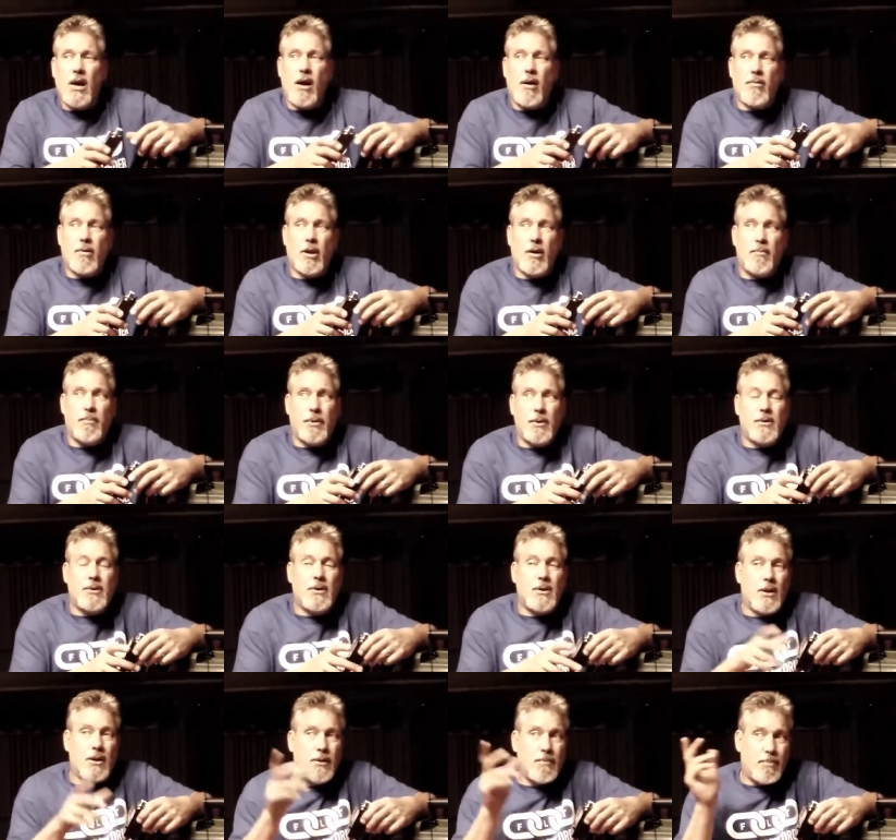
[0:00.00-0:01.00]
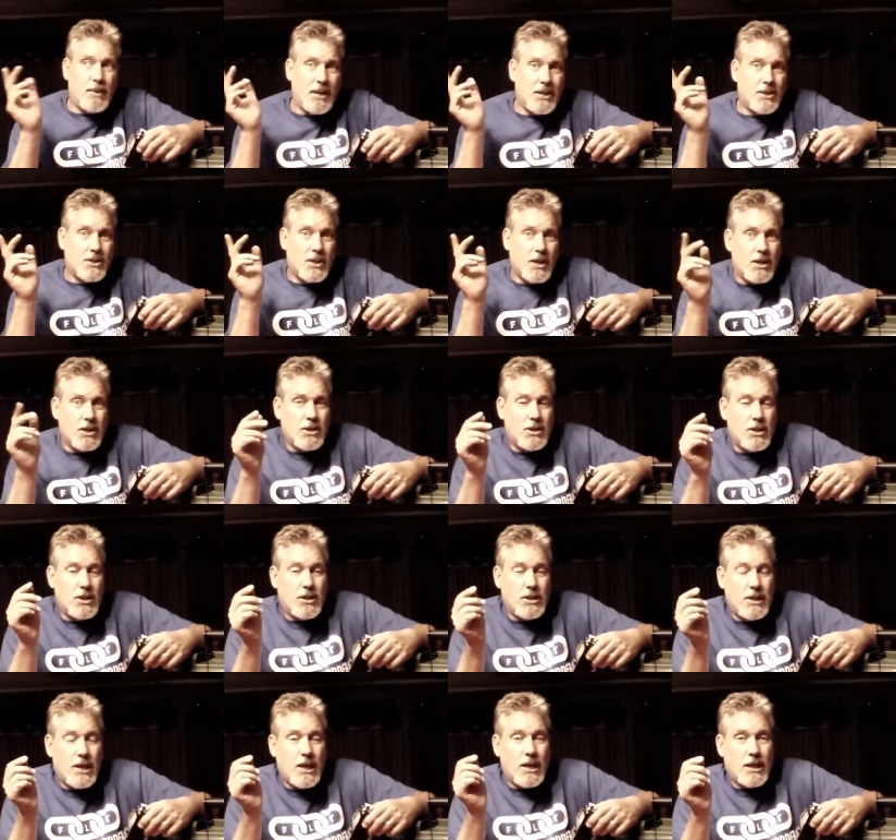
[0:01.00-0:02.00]
I'm going to build another base
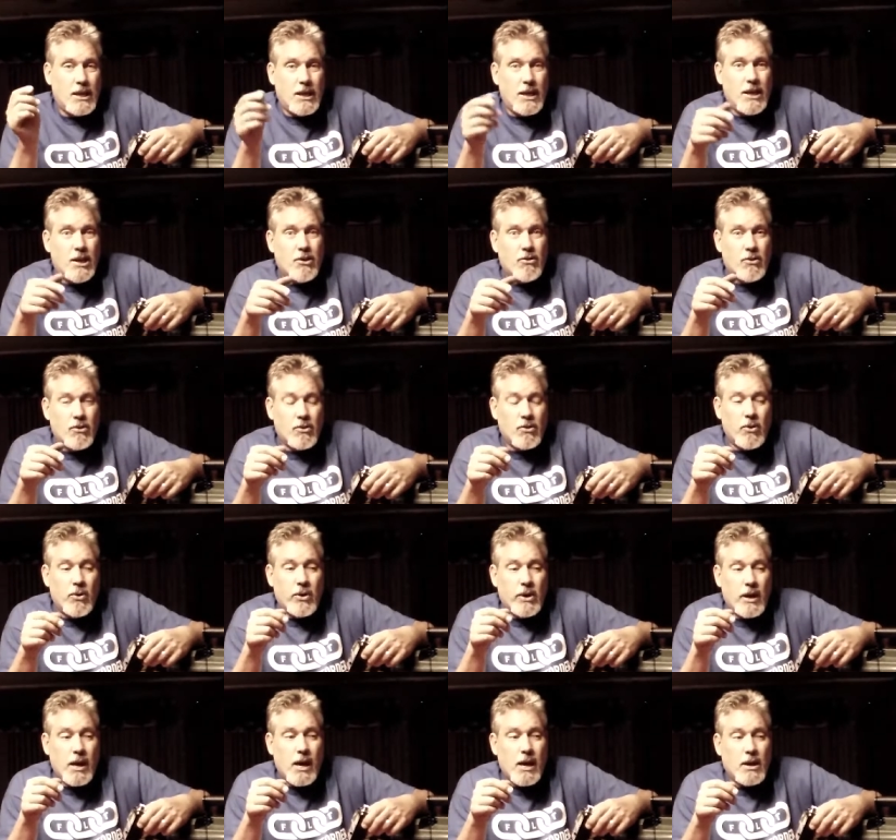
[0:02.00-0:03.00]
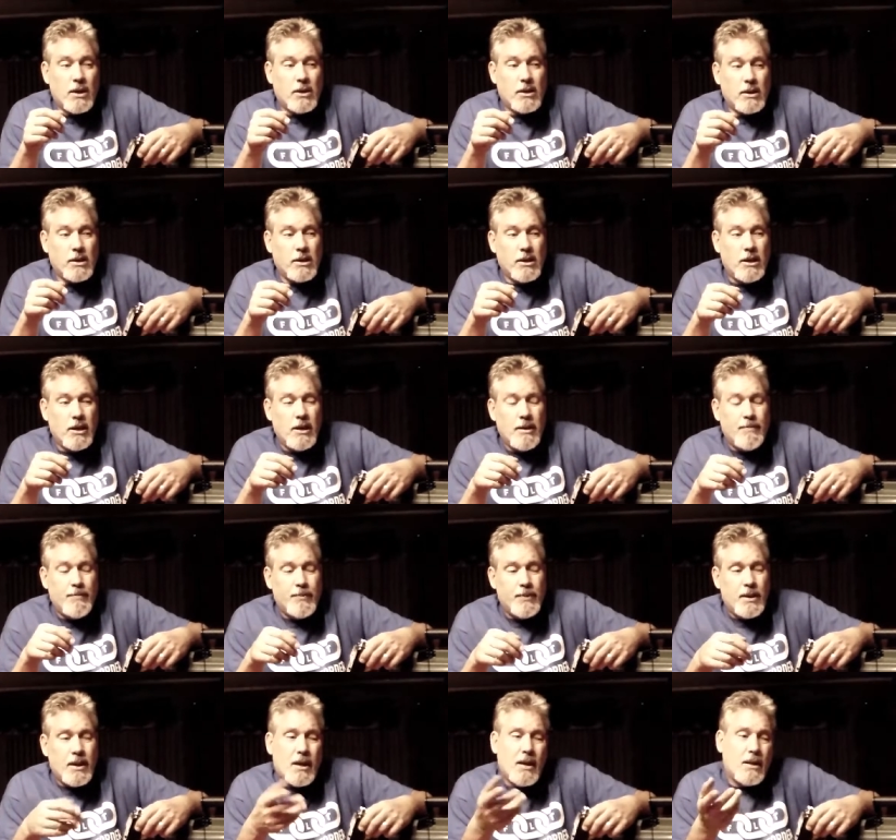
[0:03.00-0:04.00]
station antenna here on Long Island,
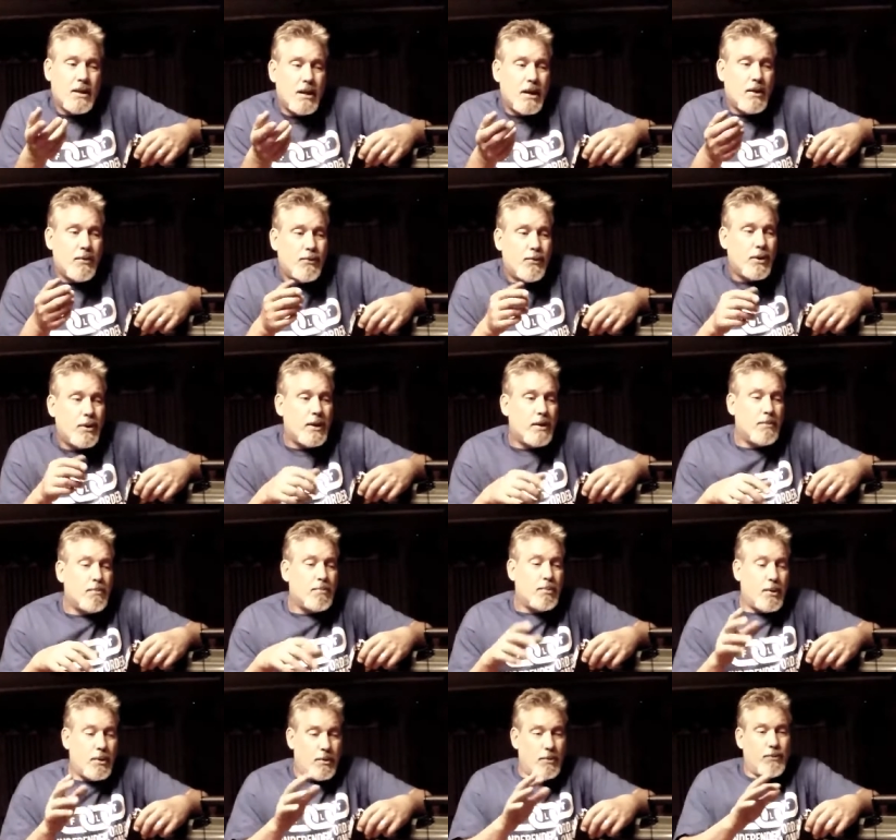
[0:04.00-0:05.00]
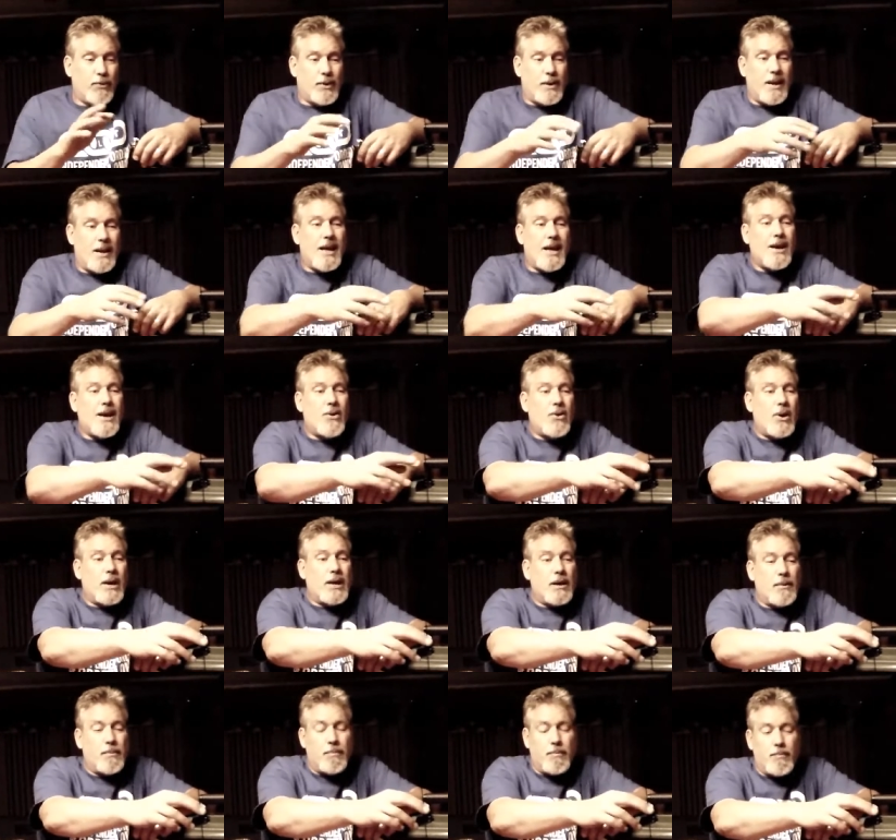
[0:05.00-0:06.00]
and then I figured, but for now
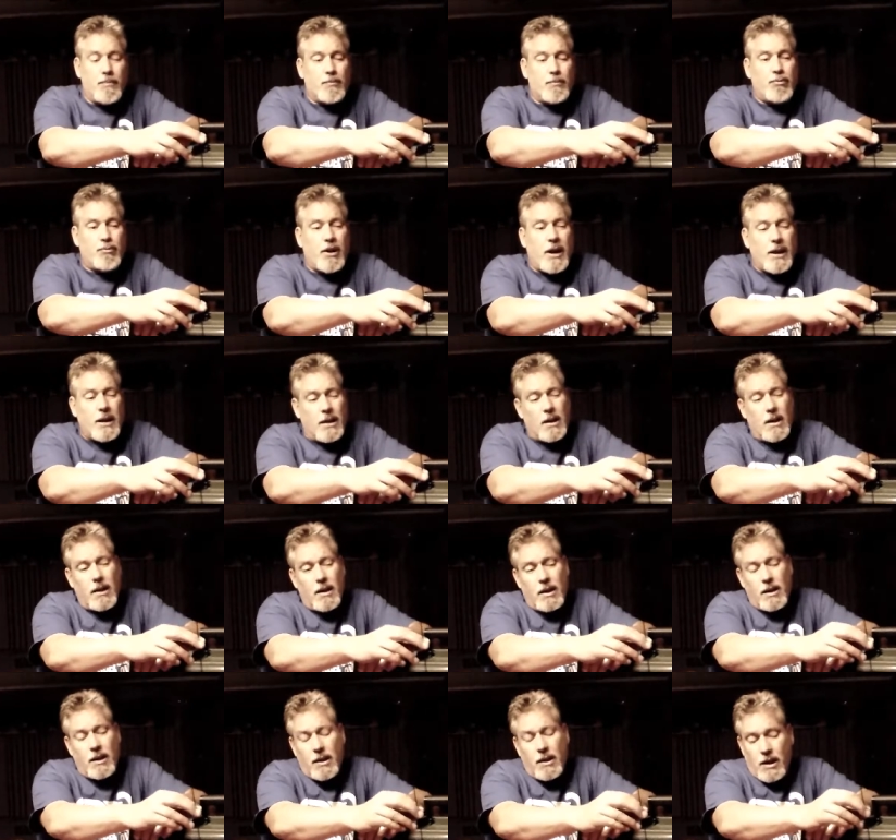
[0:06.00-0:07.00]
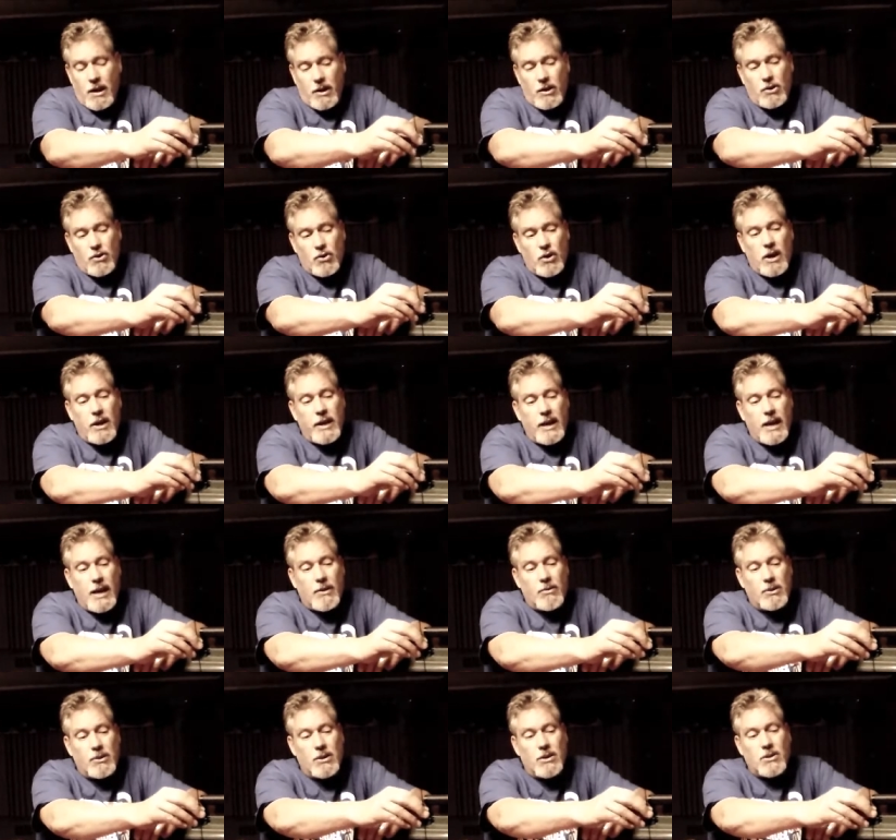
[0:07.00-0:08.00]
I could I, could try it
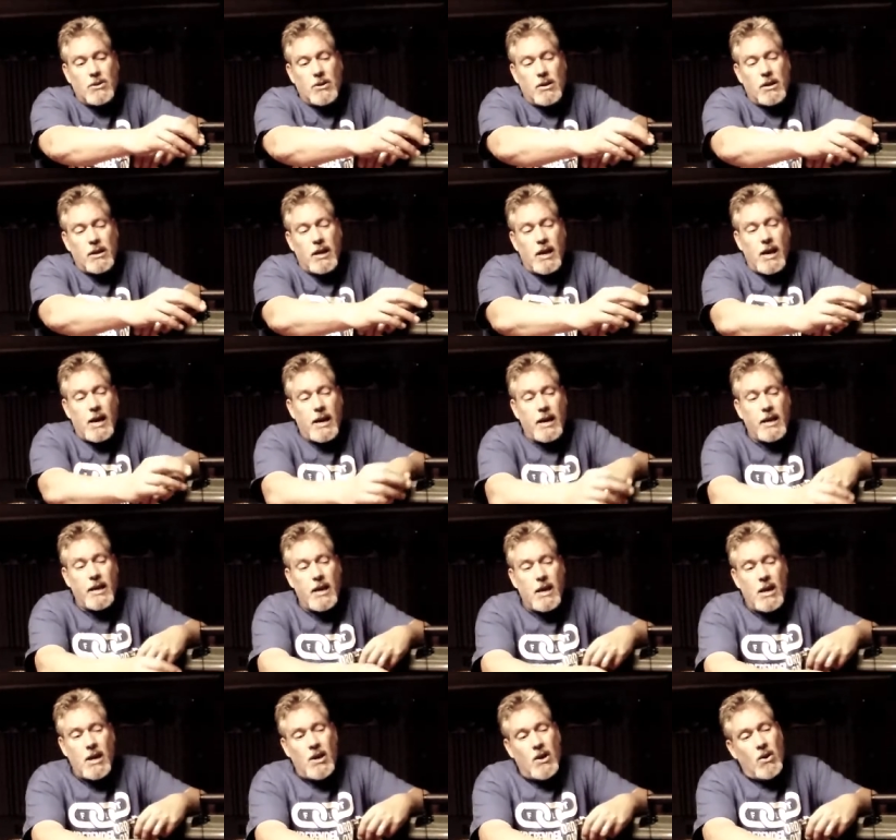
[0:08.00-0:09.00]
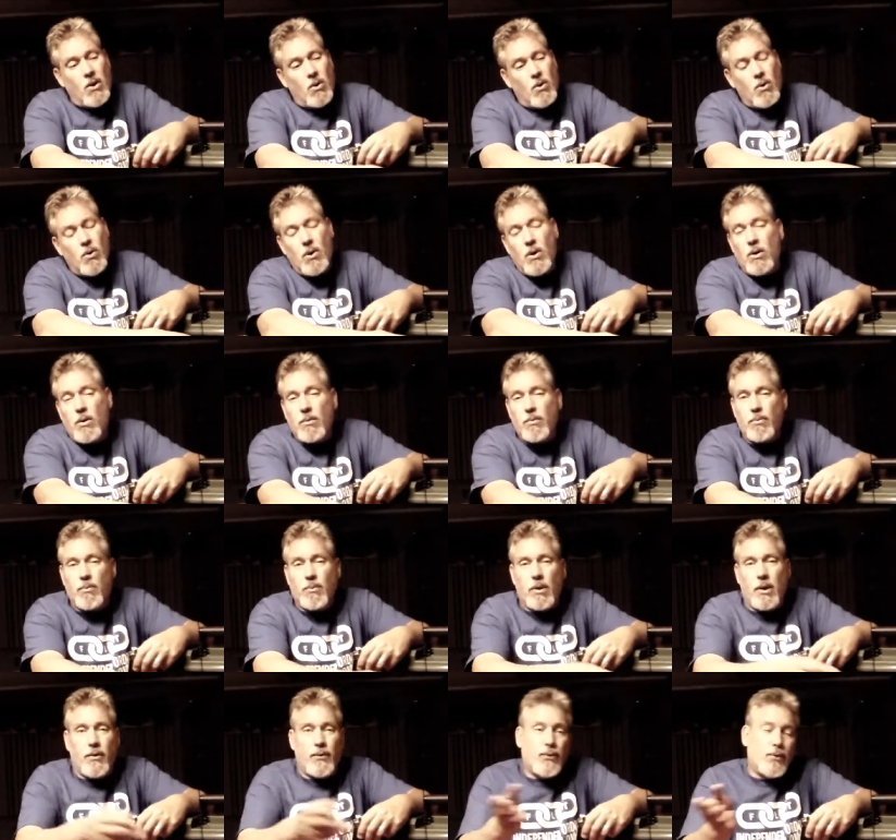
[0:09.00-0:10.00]
out with this little guy, or
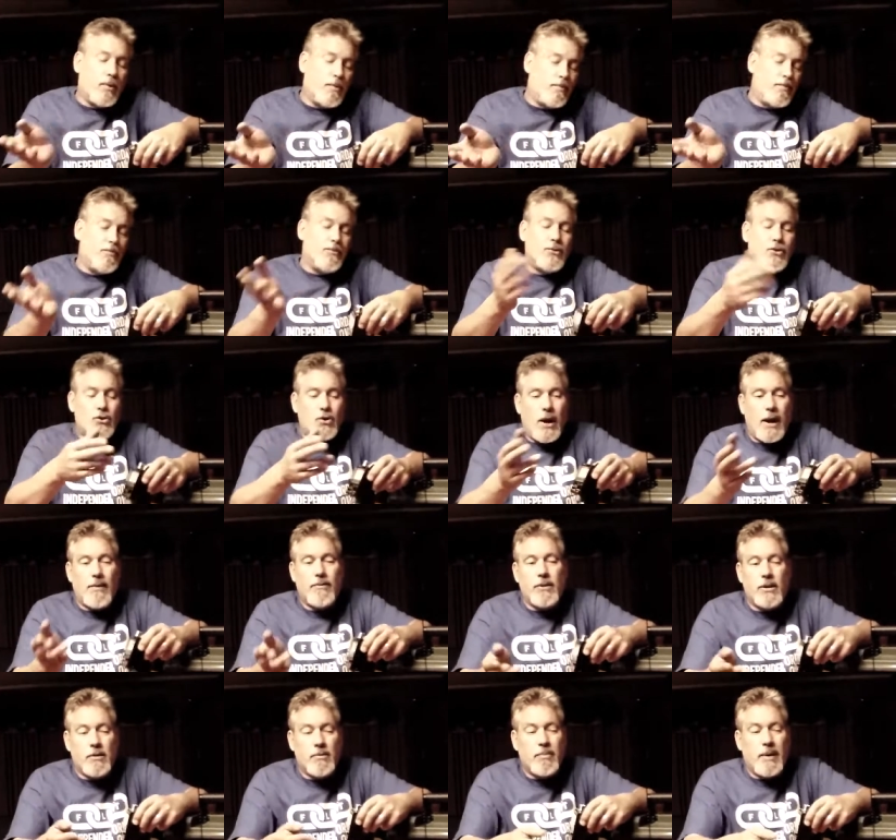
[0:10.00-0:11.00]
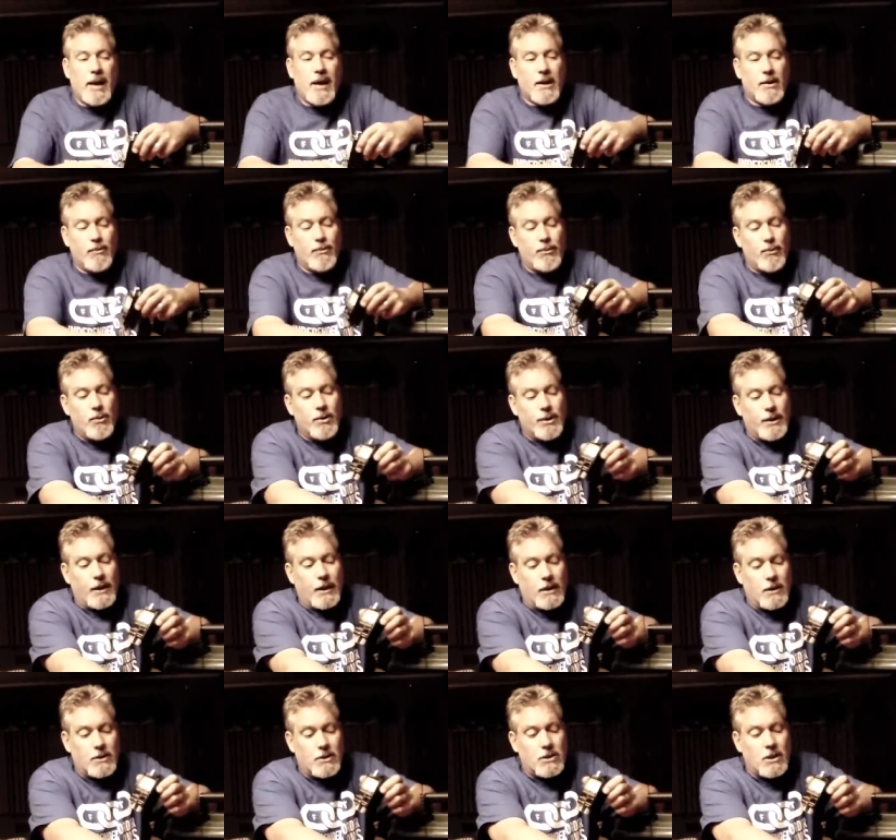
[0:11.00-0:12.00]
if I'm traveling back and forth,
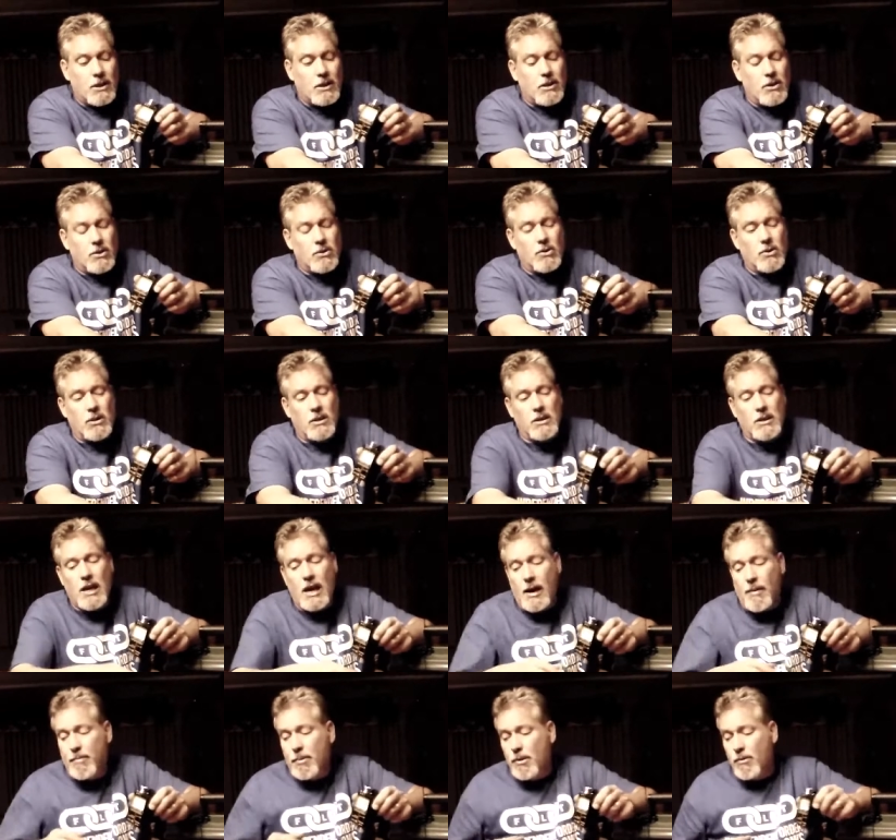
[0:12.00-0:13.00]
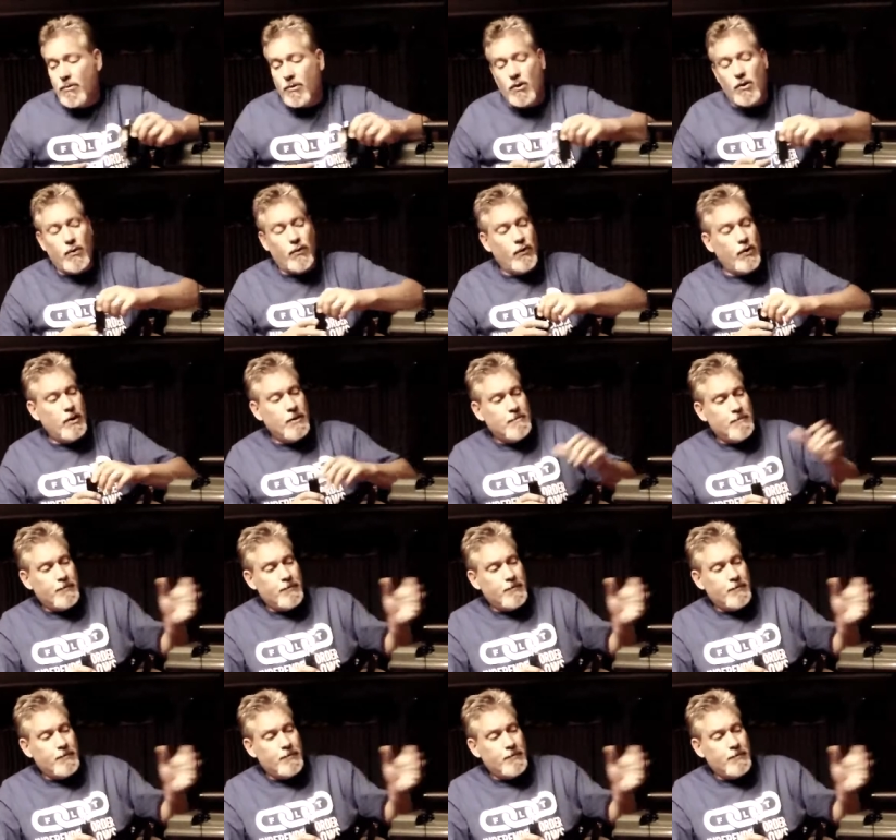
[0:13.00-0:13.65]
I could stick this on the top of the roof,